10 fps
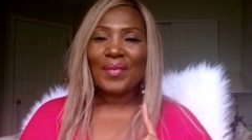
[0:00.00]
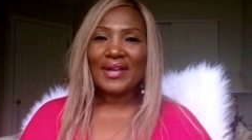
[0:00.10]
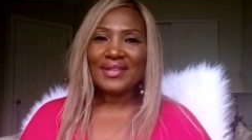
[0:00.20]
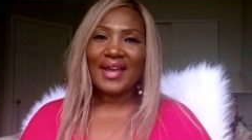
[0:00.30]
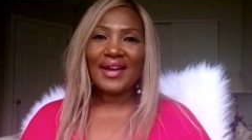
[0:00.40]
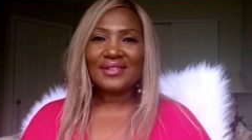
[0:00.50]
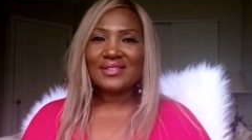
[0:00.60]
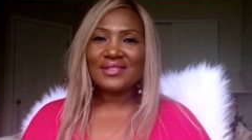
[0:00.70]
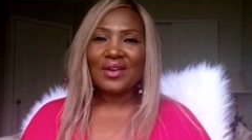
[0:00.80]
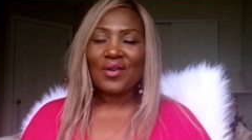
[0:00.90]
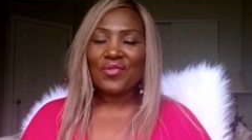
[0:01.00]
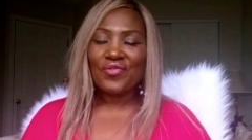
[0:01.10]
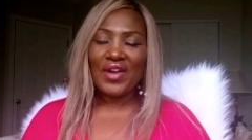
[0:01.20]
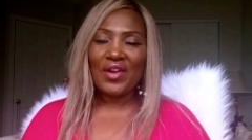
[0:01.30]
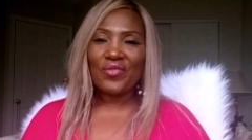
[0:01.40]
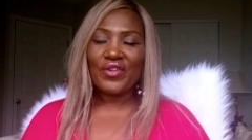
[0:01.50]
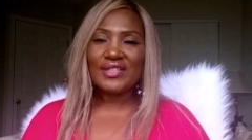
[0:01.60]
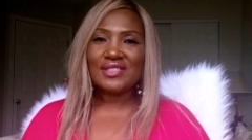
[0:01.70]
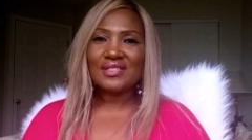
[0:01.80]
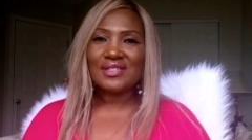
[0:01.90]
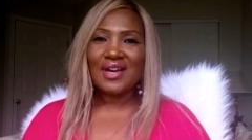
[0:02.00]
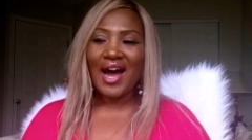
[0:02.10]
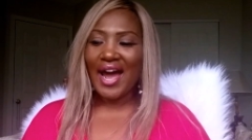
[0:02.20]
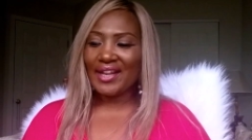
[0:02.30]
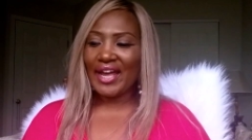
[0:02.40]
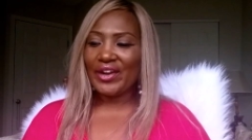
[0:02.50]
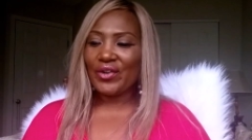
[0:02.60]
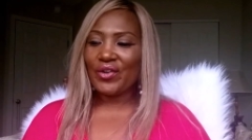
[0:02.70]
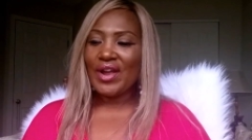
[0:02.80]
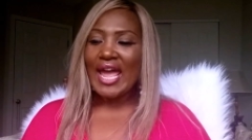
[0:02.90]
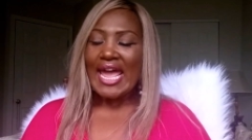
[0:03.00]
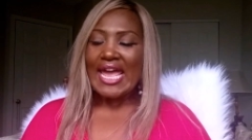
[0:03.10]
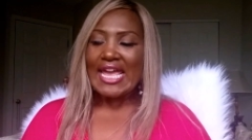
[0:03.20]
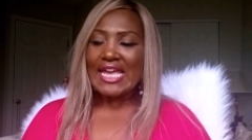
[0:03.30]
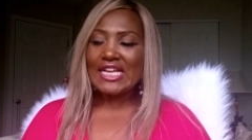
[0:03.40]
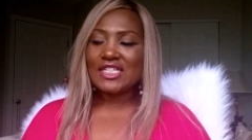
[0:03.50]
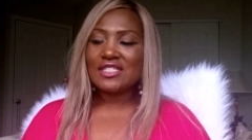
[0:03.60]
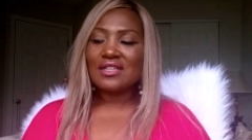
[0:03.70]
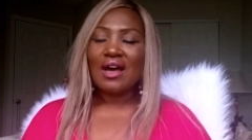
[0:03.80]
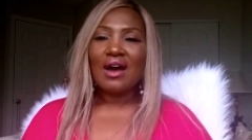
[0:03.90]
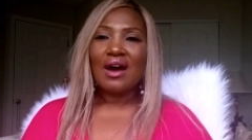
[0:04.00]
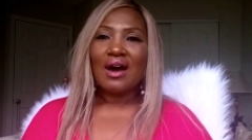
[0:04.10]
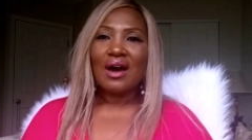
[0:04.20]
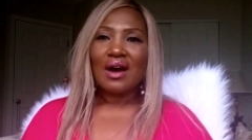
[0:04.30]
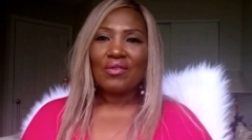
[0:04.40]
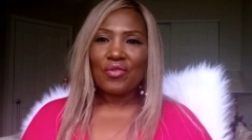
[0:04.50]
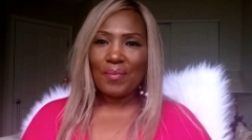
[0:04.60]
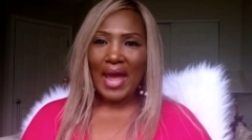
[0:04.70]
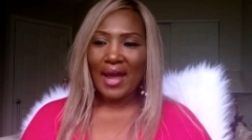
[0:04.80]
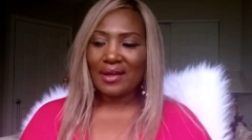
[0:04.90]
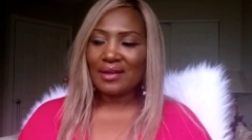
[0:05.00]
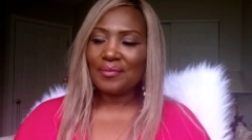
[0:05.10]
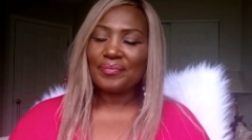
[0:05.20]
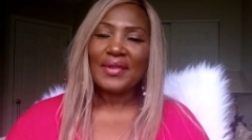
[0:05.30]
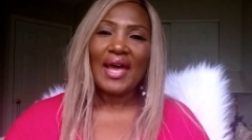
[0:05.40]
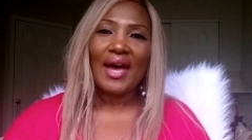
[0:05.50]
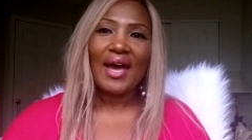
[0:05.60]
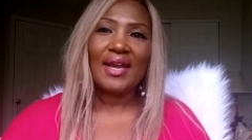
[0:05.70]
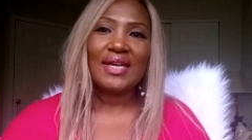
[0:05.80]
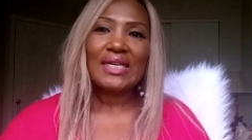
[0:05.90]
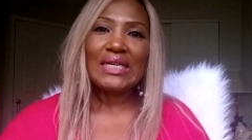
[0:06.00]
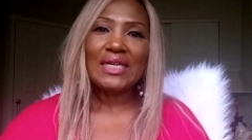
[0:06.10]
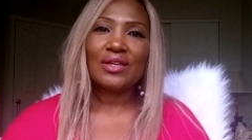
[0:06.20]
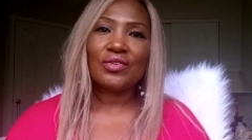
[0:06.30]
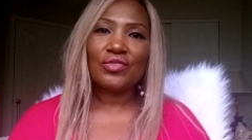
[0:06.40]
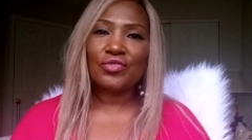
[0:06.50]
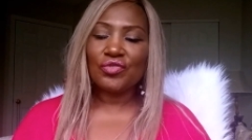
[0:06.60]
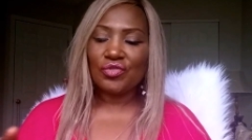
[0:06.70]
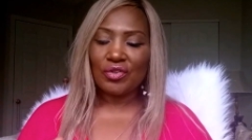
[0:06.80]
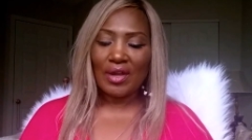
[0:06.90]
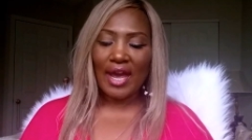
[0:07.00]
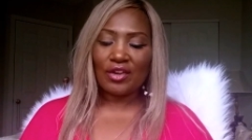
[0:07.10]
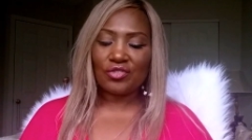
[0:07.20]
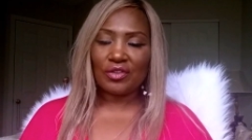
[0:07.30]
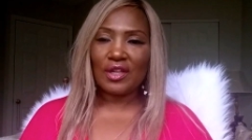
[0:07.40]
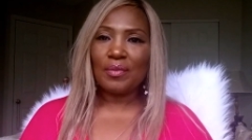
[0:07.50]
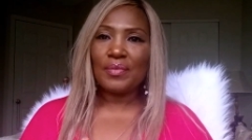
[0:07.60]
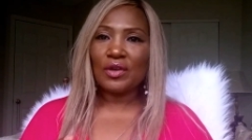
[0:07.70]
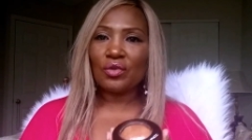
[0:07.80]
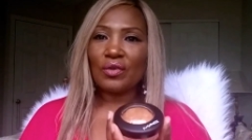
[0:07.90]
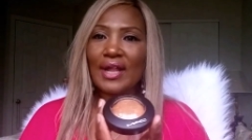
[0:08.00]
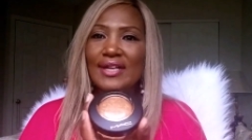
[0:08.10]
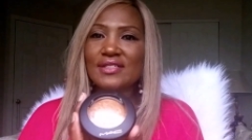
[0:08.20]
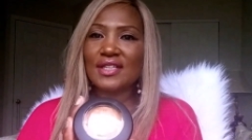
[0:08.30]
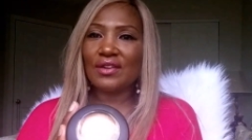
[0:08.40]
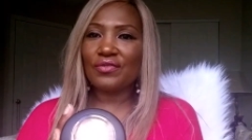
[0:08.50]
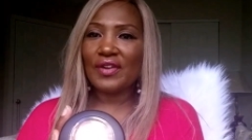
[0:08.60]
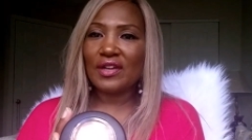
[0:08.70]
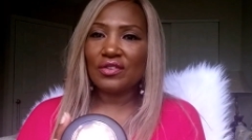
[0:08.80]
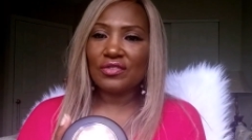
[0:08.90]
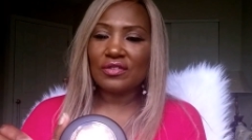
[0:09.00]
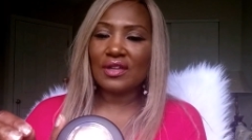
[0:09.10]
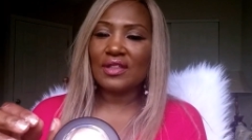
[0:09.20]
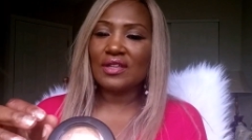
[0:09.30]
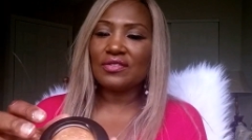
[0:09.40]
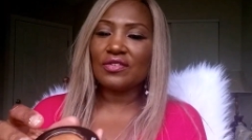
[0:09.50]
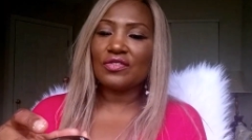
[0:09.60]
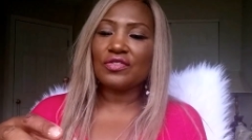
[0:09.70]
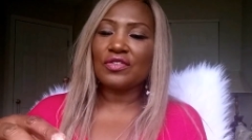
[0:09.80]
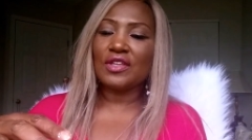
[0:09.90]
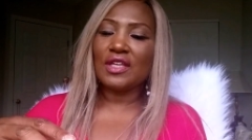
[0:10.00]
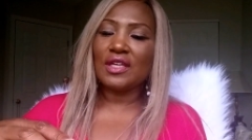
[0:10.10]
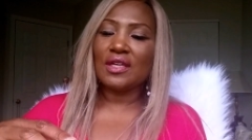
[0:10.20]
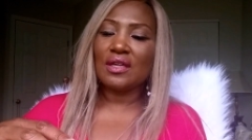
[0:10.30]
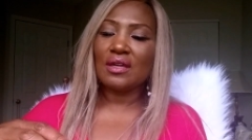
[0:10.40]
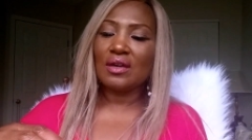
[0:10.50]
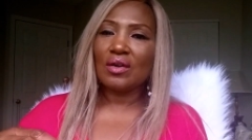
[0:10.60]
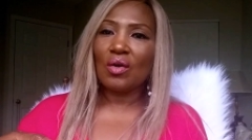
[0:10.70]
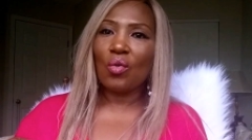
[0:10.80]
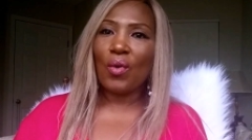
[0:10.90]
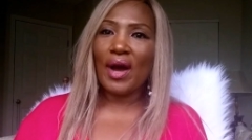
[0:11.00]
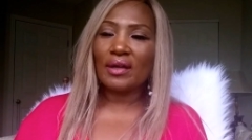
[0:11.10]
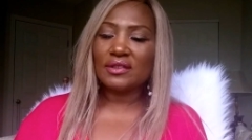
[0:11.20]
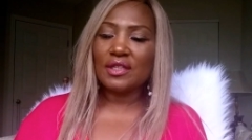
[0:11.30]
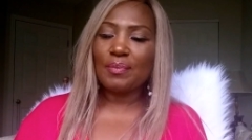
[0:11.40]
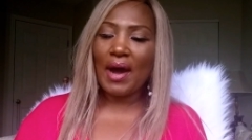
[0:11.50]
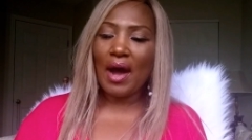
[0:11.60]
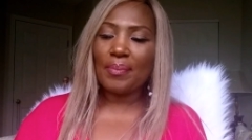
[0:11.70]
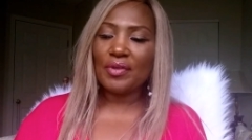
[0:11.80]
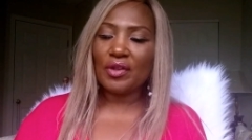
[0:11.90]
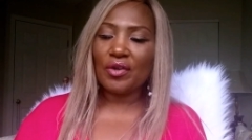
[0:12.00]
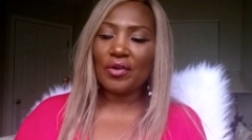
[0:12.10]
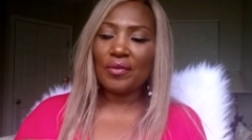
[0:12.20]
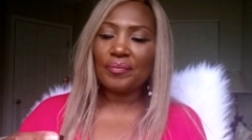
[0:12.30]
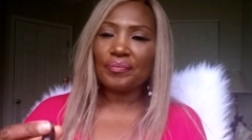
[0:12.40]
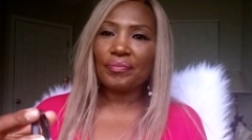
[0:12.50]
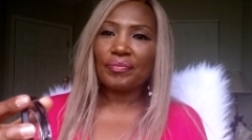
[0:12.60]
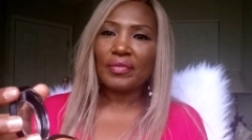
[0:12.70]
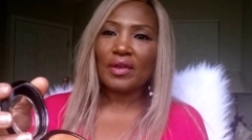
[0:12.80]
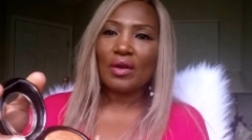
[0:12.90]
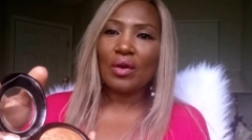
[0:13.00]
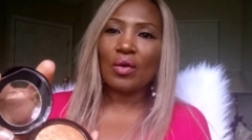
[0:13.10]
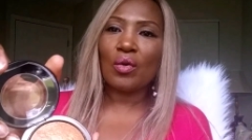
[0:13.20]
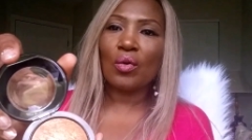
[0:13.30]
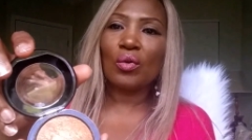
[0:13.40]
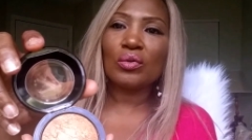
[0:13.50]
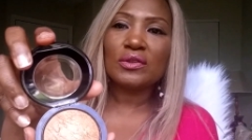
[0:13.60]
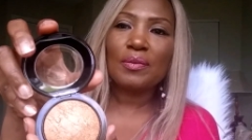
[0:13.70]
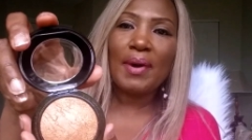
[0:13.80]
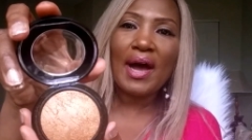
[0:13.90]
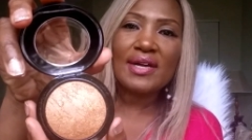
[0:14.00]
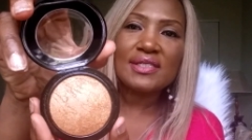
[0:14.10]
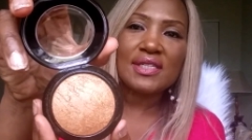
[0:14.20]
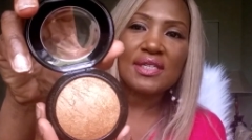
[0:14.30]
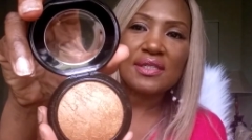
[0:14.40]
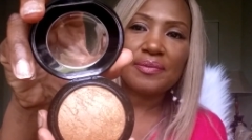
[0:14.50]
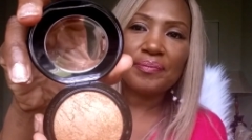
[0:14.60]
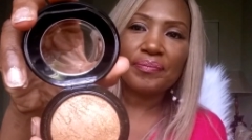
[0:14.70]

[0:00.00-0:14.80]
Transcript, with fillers: My next favorite highlighter is from MAC, and it is actually a mineralized skin finish. And this is the wildly popular Gold Deposit.